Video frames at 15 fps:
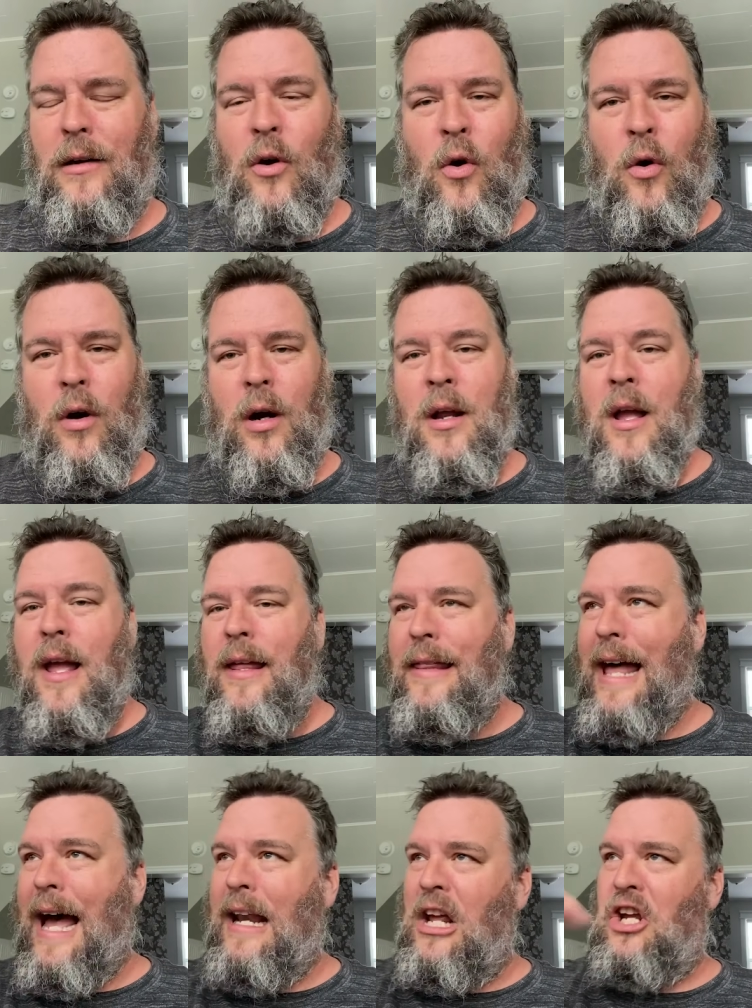or
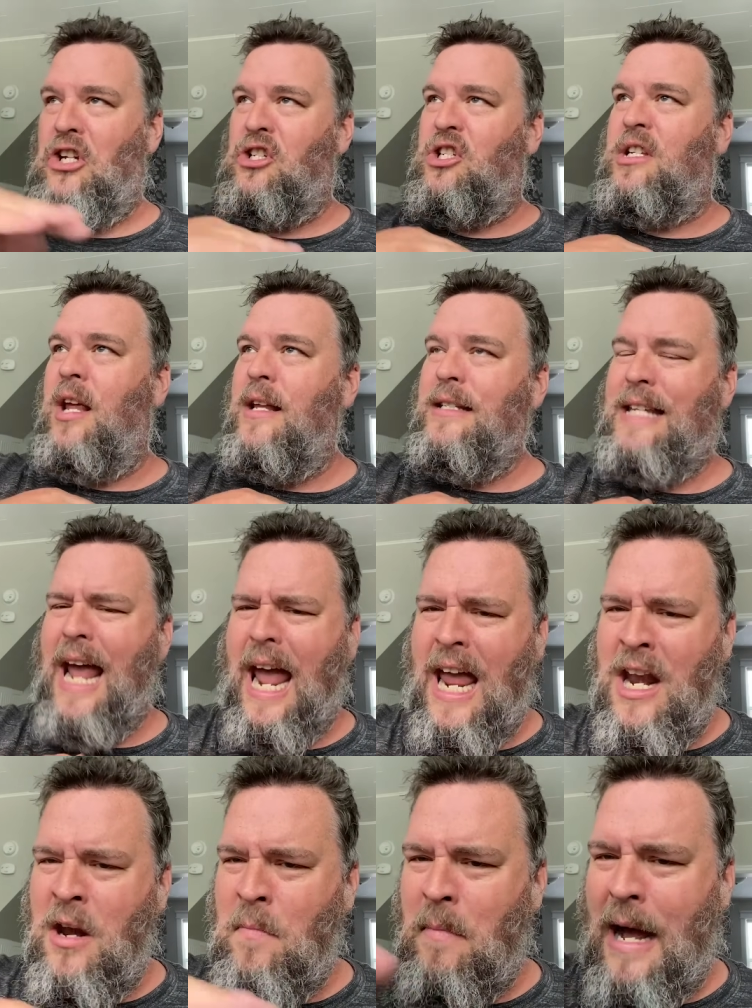that is
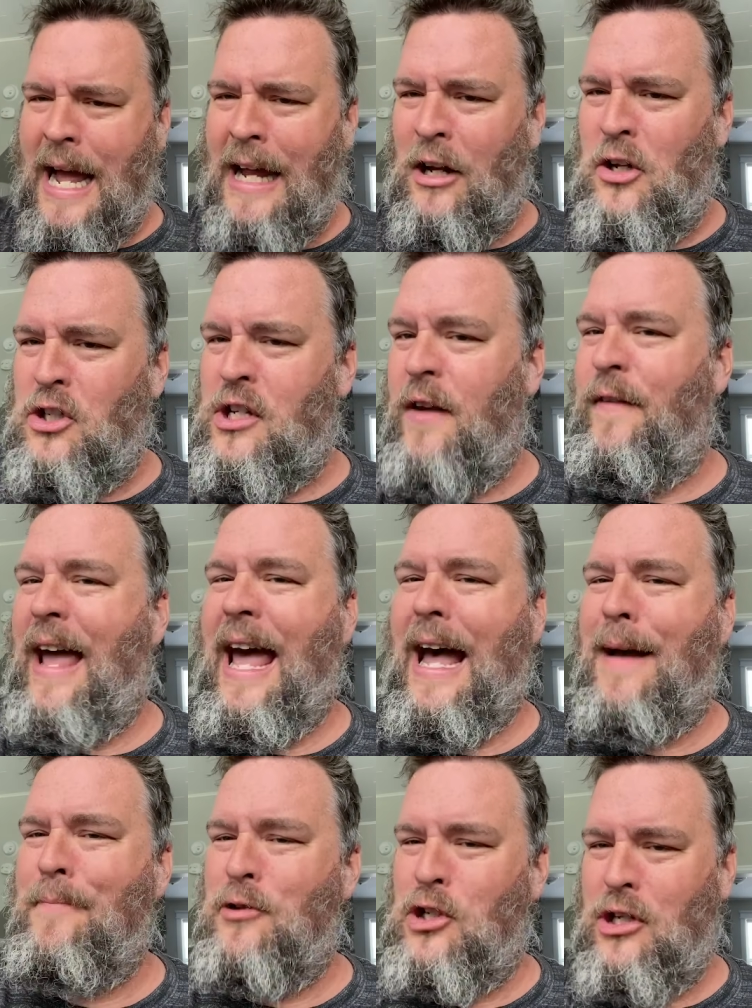10 miles of
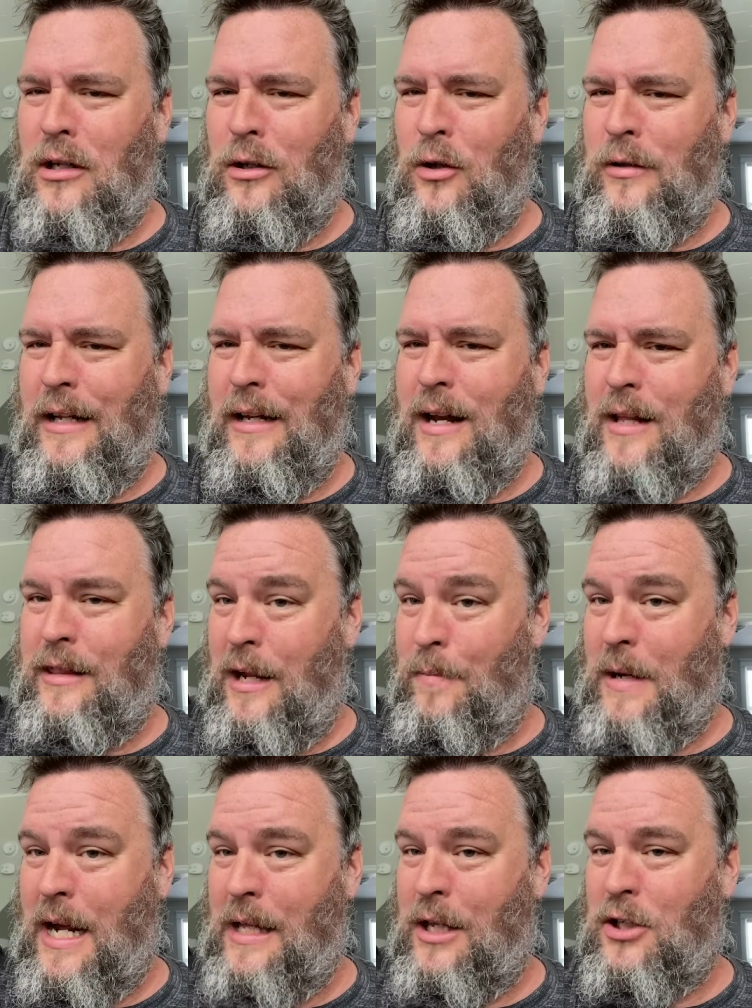absolutely nothing
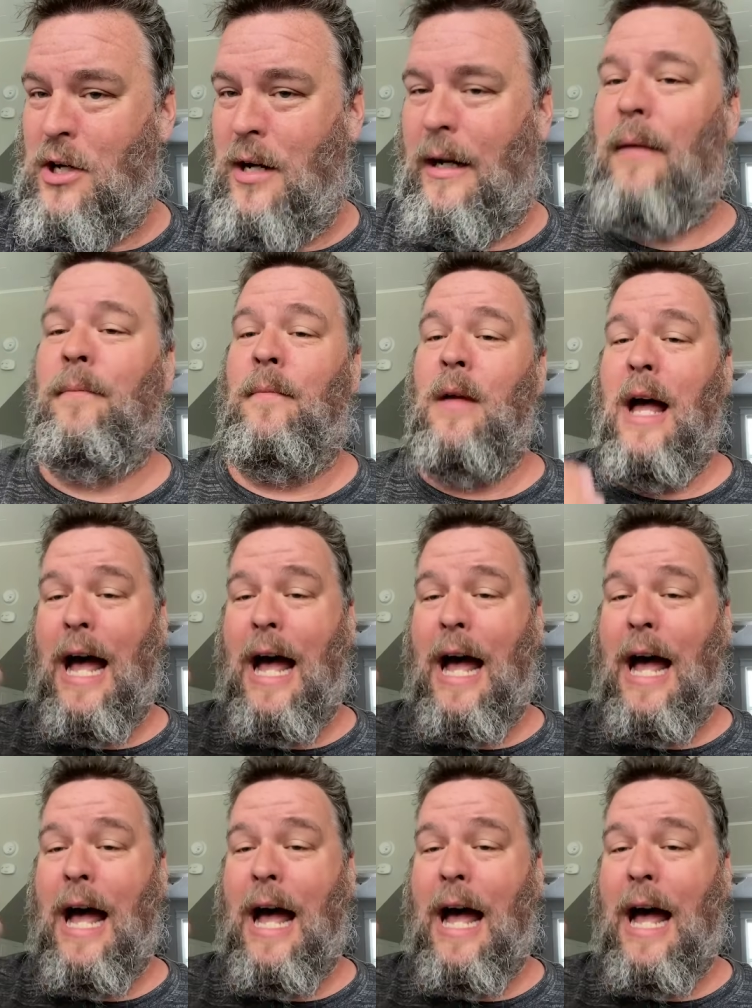behind the target.